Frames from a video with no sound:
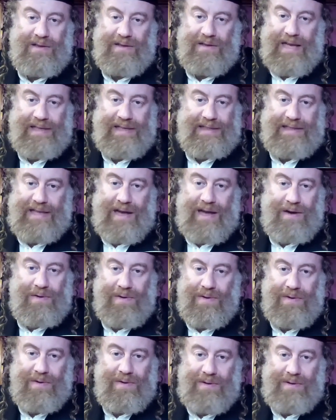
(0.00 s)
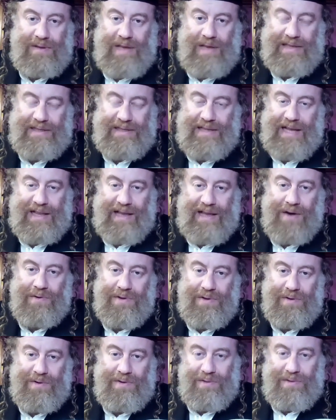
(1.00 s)
That's now that's not
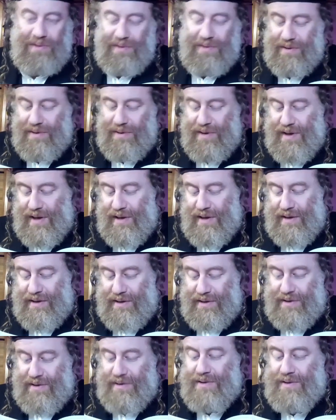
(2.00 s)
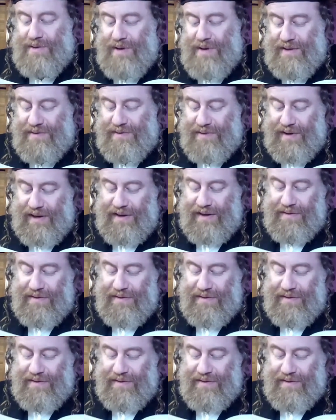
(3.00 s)
how you you you, you ask